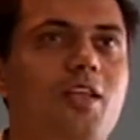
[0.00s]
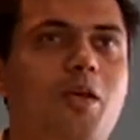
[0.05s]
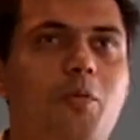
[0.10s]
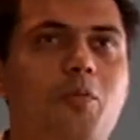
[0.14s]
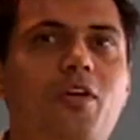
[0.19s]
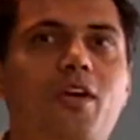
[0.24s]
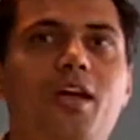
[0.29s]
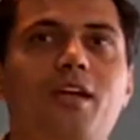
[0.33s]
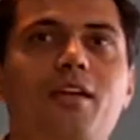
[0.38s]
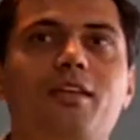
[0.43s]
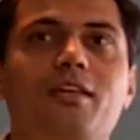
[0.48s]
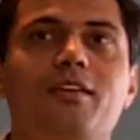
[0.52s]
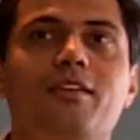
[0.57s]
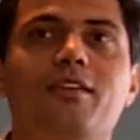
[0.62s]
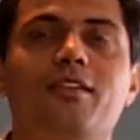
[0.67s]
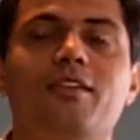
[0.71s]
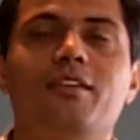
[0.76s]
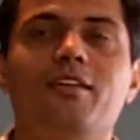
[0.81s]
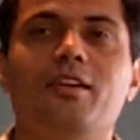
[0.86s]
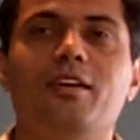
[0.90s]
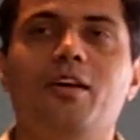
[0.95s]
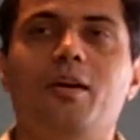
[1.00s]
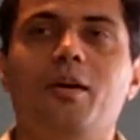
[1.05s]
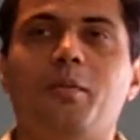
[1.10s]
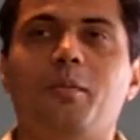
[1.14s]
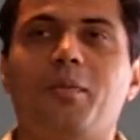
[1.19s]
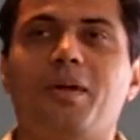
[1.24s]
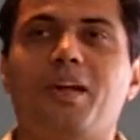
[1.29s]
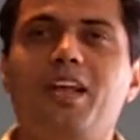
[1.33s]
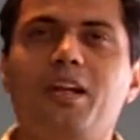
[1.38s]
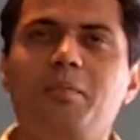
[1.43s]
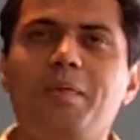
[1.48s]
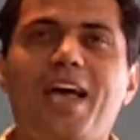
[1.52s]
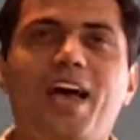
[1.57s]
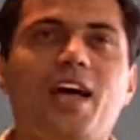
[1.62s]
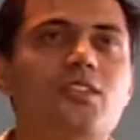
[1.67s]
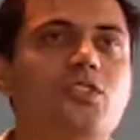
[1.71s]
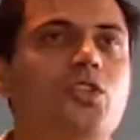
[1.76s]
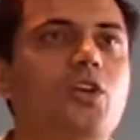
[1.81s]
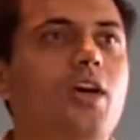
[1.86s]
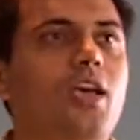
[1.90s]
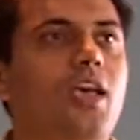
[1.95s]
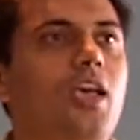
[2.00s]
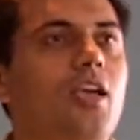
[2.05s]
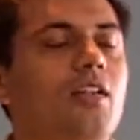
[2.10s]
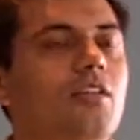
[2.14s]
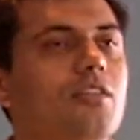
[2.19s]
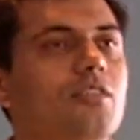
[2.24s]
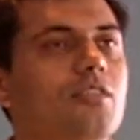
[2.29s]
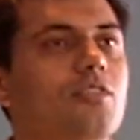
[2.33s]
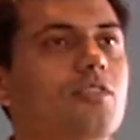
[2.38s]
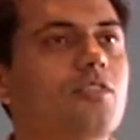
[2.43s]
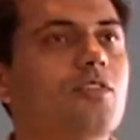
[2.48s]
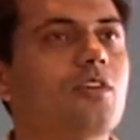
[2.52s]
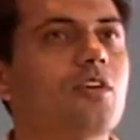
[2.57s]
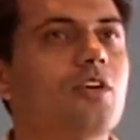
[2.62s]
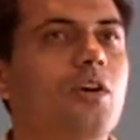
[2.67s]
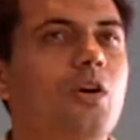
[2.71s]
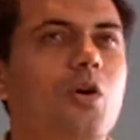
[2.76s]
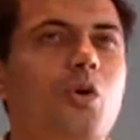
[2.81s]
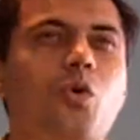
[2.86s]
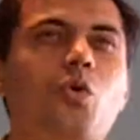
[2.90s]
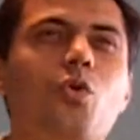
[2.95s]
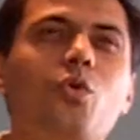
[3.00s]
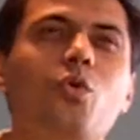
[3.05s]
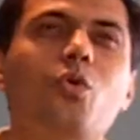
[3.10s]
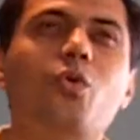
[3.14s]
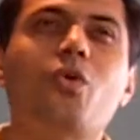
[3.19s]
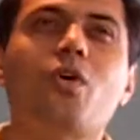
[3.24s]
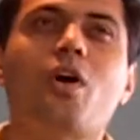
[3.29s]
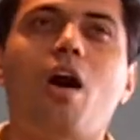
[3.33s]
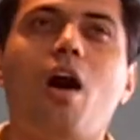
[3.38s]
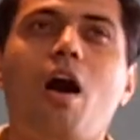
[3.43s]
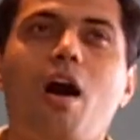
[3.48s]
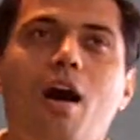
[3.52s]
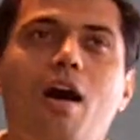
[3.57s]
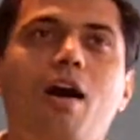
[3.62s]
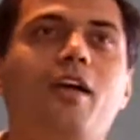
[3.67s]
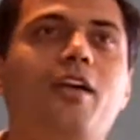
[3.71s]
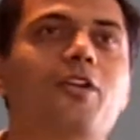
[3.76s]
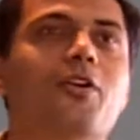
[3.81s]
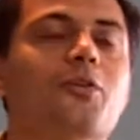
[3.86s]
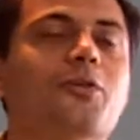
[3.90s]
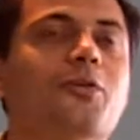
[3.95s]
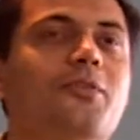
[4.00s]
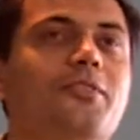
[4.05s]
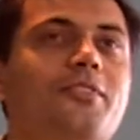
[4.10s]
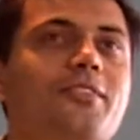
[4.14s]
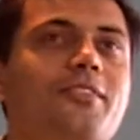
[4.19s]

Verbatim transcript: am i right but let me ask you again who are you